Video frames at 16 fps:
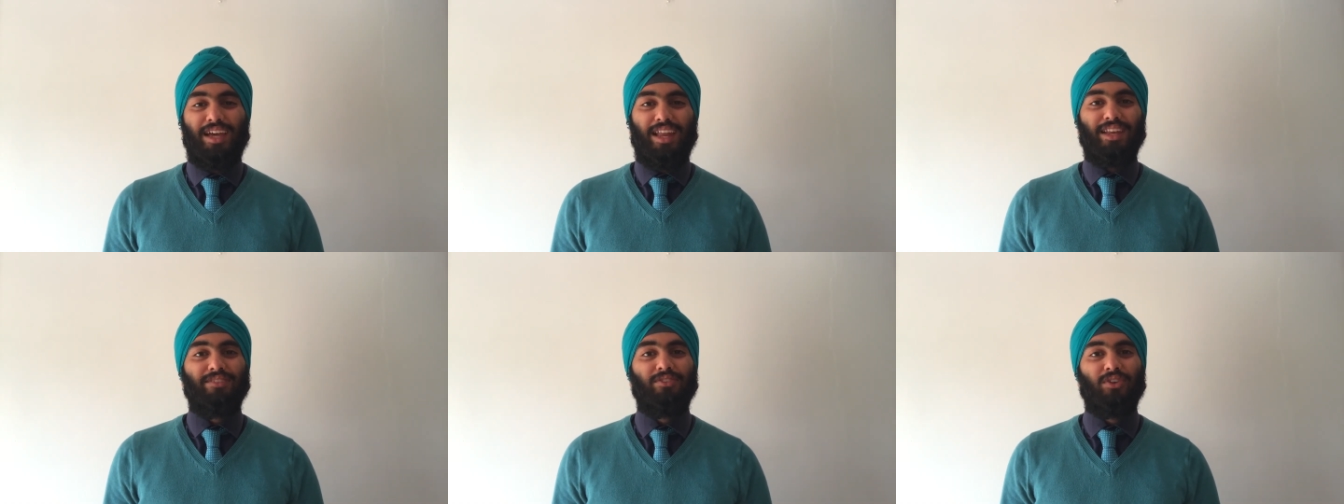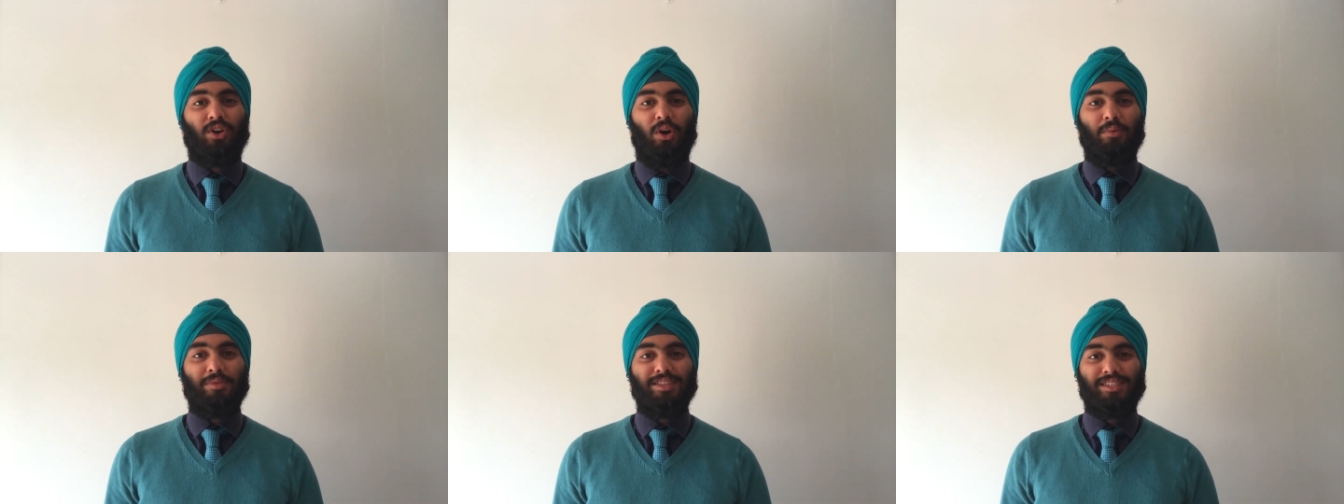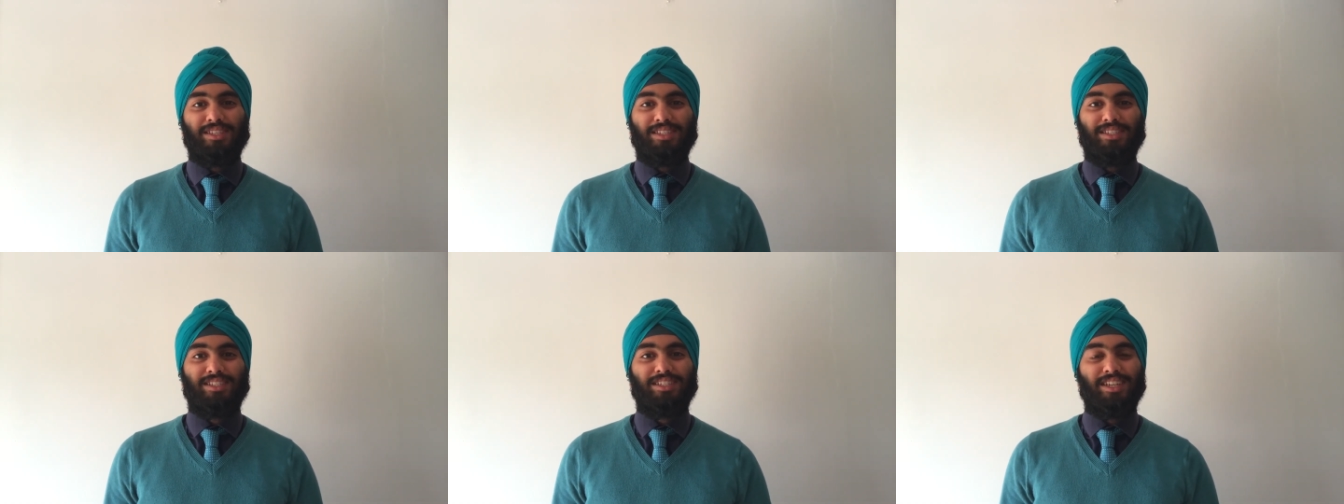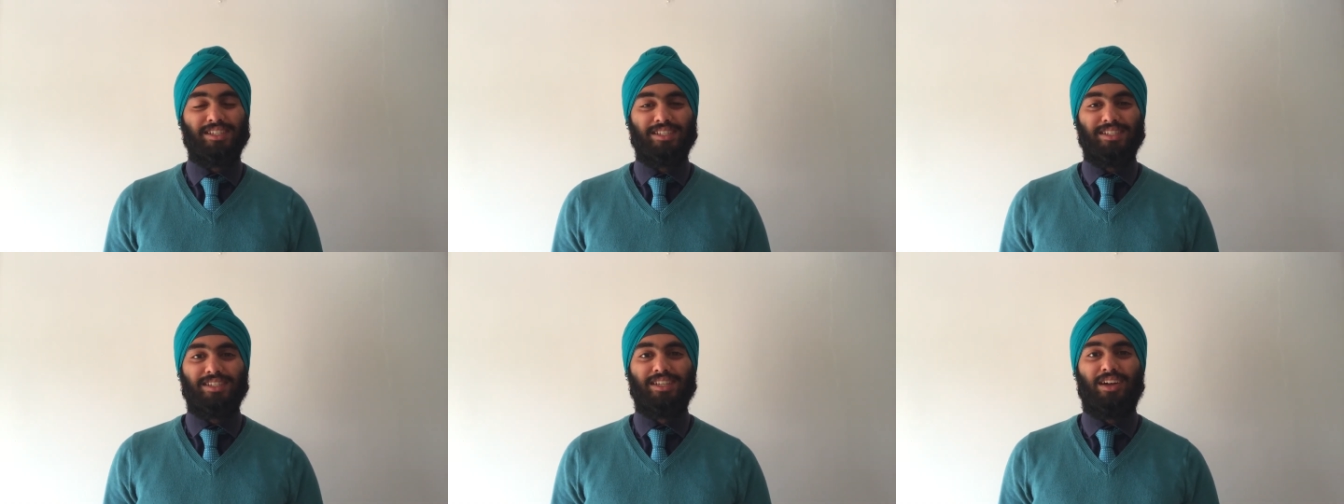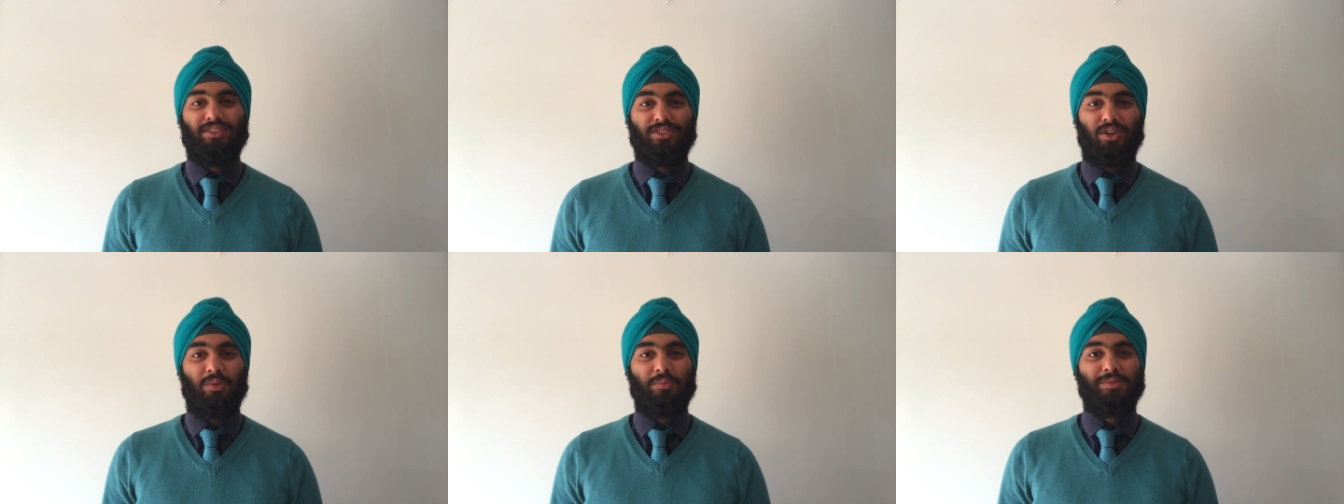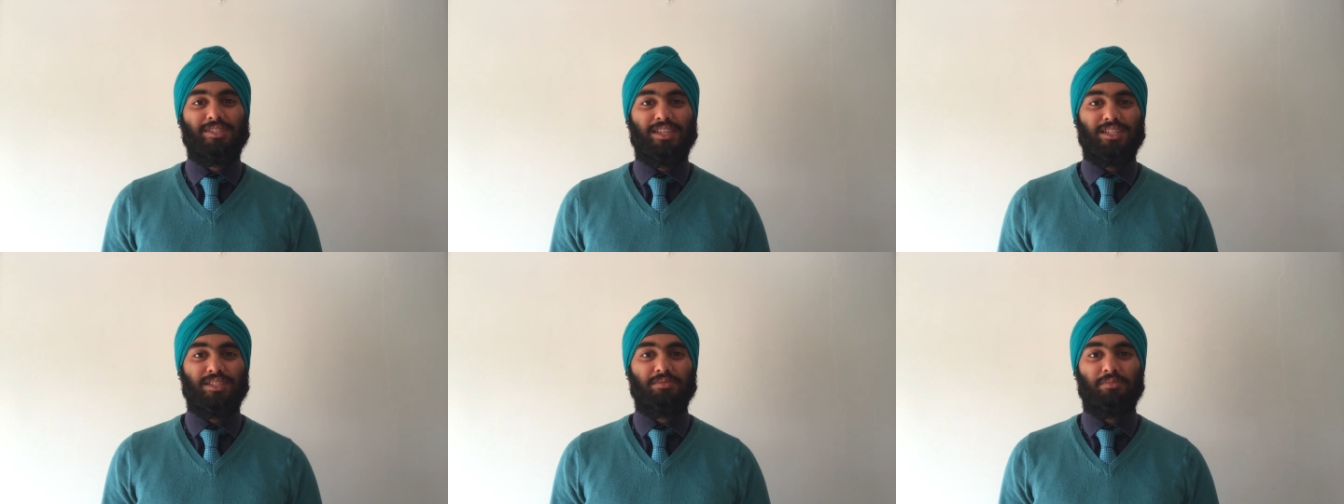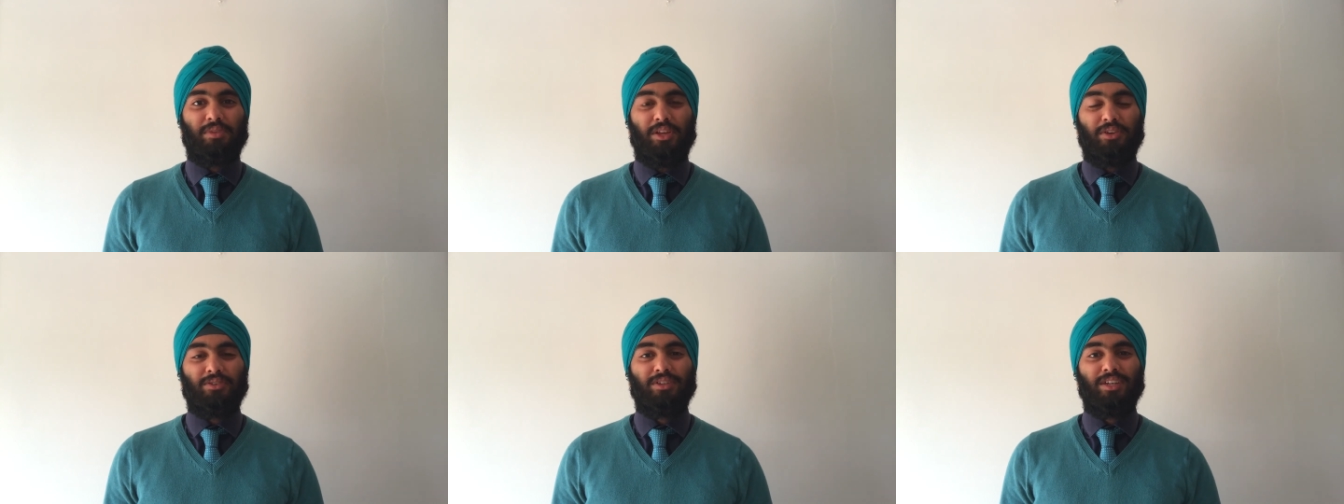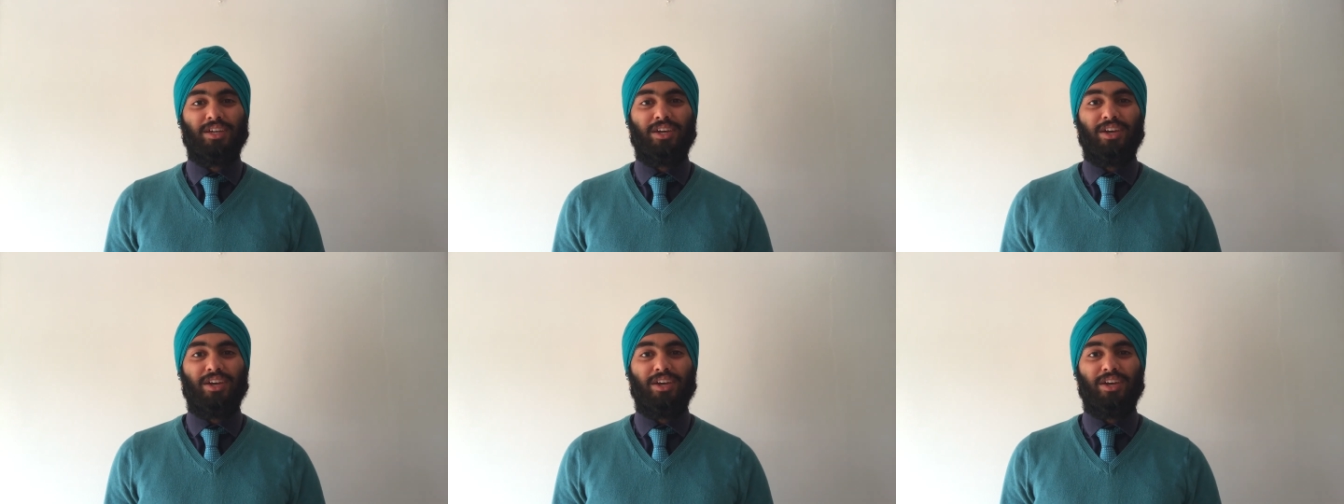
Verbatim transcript: and leave your comments and suggestions down in the comment section below.